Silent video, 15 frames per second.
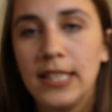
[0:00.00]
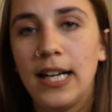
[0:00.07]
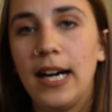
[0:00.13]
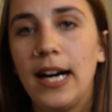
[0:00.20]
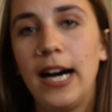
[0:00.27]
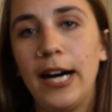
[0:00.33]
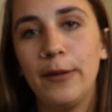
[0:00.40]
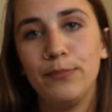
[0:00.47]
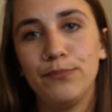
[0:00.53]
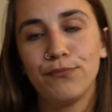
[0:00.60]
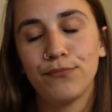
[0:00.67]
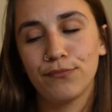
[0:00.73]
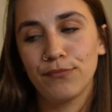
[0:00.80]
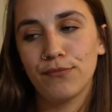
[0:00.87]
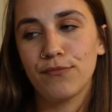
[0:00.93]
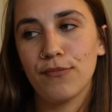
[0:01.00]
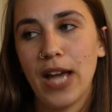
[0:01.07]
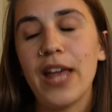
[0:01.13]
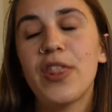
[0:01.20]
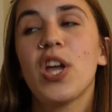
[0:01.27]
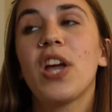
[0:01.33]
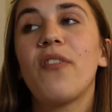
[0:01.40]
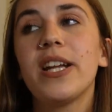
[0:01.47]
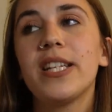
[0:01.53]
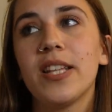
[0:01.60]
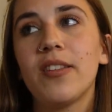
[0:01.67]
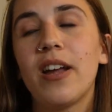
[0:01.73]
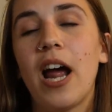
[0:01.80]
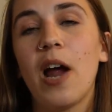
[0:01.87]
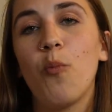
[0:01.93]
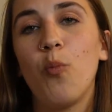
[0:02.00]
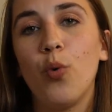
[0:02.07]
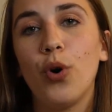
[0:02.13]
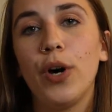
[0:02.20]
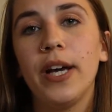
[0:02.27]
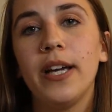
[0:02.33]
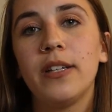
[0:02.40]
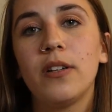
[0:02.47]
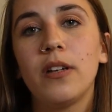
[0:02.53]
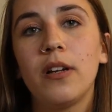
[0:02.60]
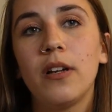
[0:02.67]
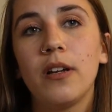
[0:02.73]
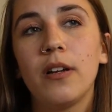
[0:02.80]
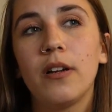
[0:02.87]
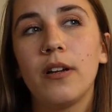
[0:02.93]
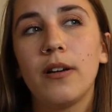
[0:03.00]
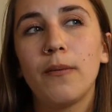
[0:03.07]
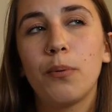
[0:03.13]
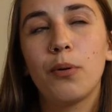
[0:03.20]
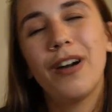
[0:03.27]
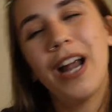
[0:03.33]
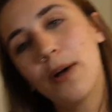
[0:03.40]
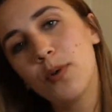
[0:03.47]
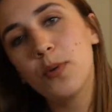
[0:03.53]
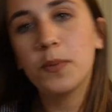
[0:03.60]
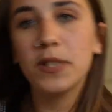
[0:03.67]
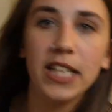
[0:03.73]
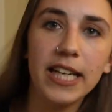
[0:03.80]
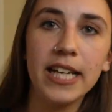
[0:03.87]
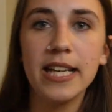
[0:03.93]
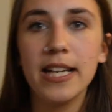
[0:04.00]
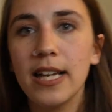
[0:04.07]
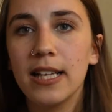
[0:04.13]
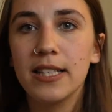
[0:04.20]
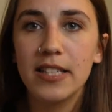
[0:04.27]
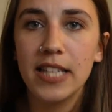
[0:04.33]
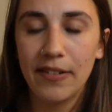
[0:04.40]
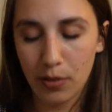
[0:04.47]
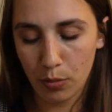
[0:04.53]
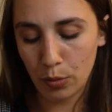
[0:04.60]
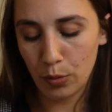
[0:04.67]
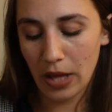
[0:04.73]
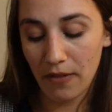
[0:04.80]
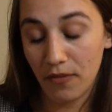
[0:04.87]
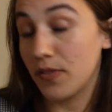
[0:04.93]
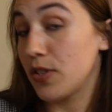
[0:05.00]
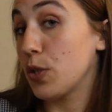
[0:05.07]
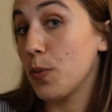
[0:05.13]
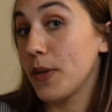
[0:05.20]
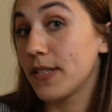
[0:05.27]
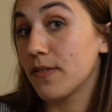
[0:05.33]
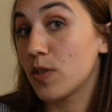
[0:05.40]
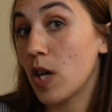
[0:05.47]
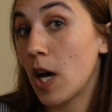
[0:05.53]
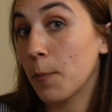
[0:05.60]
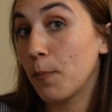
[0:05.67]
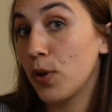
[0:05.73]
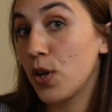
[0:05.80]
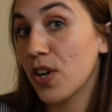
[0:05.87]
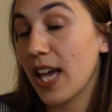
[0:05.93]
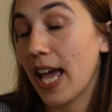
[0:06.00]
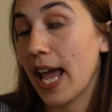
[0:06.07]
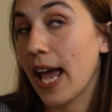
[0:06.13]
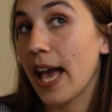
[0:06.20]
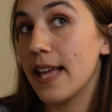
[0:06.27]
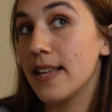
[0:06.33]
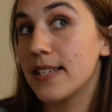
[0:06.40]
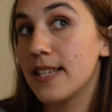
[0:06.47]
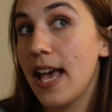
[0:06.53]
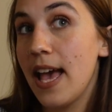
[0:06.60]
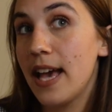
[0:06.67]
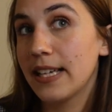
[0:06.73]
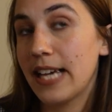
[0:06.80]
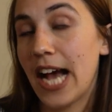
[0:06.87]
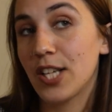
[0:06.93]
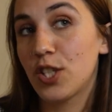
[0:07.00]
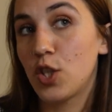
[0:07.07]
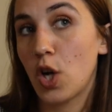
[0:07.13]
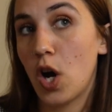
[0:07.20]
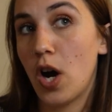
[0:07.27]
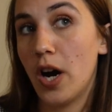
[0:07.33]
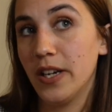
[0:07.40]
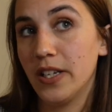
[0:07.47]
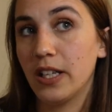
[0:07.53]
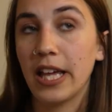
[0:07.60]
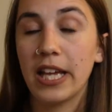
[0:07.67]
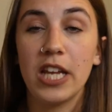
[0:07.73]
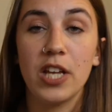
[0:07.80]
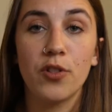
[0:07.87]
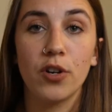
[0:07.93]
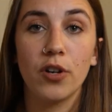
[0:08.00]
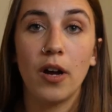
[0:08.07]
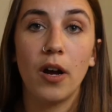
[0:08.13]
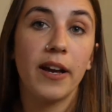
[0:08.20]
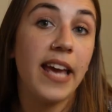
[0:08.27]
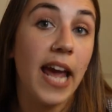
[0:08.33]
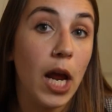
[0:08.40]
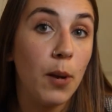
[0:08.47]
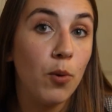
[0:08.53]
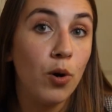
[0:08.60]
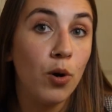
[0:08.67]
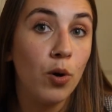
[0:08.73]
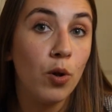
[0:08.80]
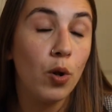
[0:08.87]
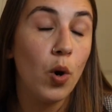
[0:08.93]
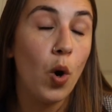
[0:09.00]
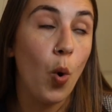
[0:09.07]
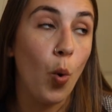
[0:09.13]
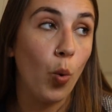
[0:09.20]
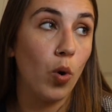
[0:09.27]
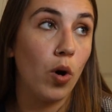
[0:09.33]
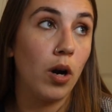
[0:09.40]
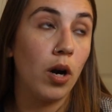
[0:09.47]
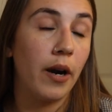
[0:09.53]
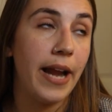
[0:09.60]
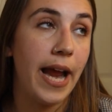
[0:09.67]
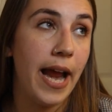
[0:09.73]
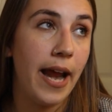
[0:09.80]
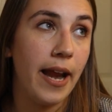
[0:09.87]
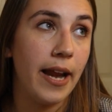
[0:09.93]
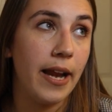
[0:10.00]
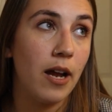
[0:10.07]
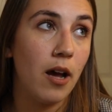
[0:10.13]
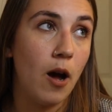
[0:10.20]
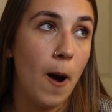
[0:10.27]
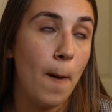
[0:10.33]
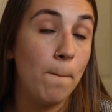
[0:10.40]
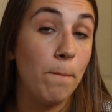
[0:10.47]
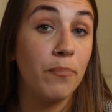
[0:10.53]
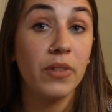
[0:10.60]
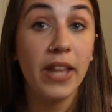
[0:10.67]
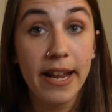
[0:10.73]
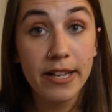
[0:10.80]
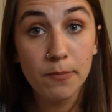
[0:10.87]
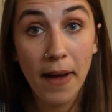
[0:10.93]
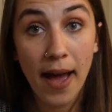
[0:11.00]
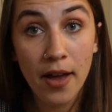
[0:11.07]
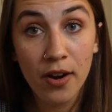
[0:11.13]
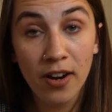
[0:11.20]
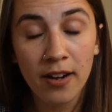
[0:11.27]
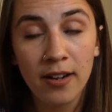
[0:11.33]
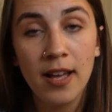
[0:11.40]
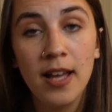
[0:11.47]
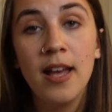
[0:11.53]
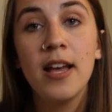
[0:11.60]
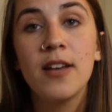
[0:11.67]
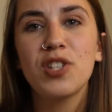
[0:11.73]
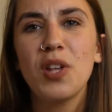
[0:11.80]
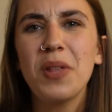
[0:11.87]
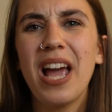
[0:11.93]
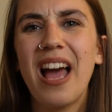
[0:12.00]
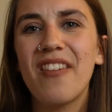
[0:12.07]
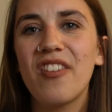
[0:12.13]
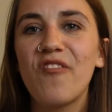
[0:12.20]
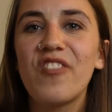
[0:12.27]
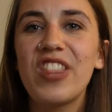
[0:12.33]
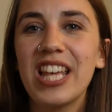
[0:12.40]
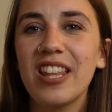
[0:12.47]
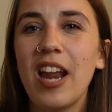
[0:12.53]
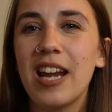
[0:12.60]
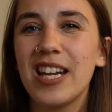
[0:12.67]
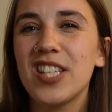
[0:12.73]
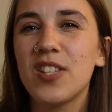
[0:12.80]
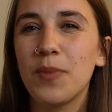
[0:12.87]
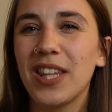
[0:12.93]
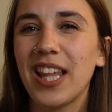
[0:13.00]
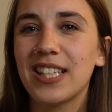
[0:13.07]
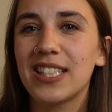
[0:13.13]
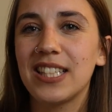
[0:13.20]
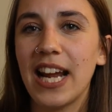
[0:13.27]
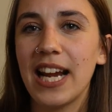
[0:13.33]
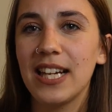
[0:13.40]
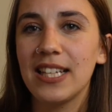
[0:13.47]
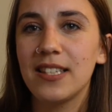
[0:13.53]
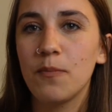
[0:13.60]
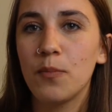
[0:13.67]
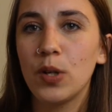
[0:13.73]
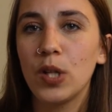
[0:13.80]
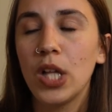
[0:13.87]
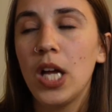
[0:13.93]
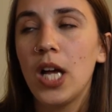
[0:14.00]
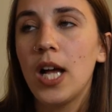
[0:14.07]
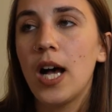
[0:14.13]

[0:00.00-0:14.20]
I think if I did that, I would probably sift through that 52 weeks of sock book and cast on like either a cable or a lace pattern. Something, I think that I need something like slightly simple,